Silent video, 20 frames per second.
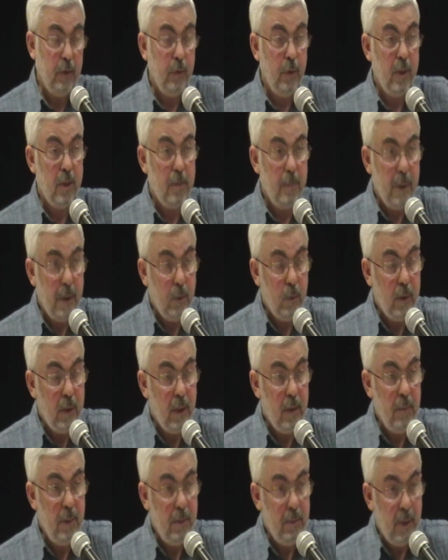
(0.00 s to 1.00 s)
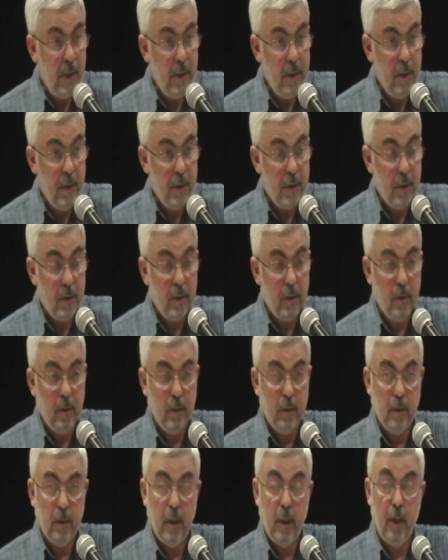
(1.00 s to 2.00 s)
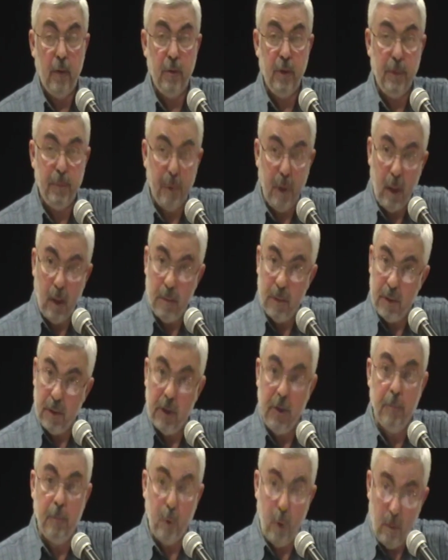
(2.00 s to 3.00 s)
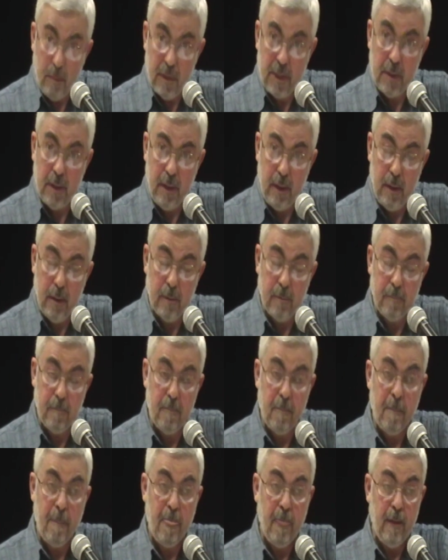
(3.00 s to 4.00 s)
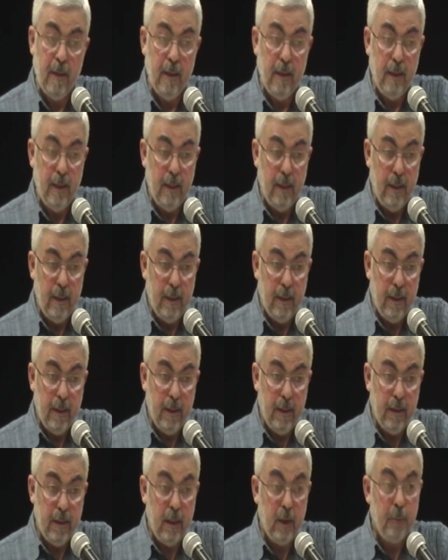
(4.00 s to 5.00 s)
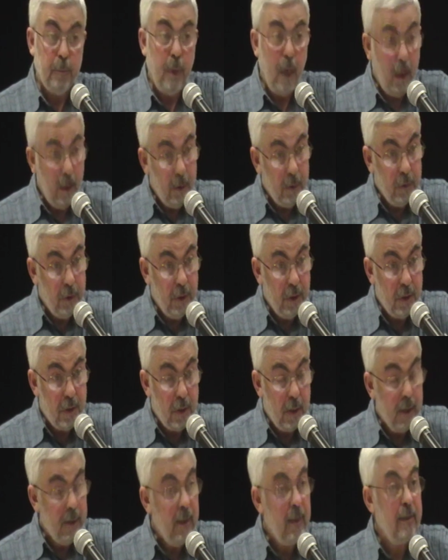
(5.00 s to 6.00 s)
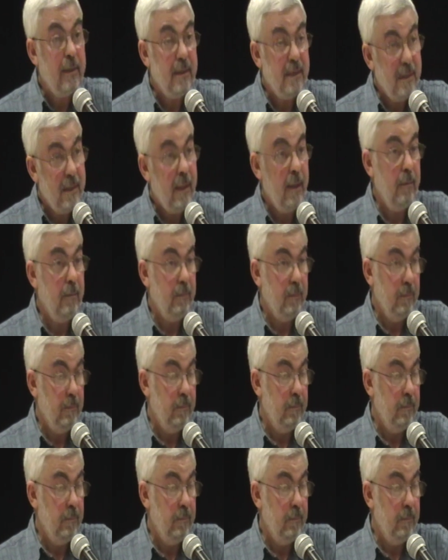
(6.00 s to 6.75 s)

to explain what I mean by this. Our diplomacy and our politics are not the same.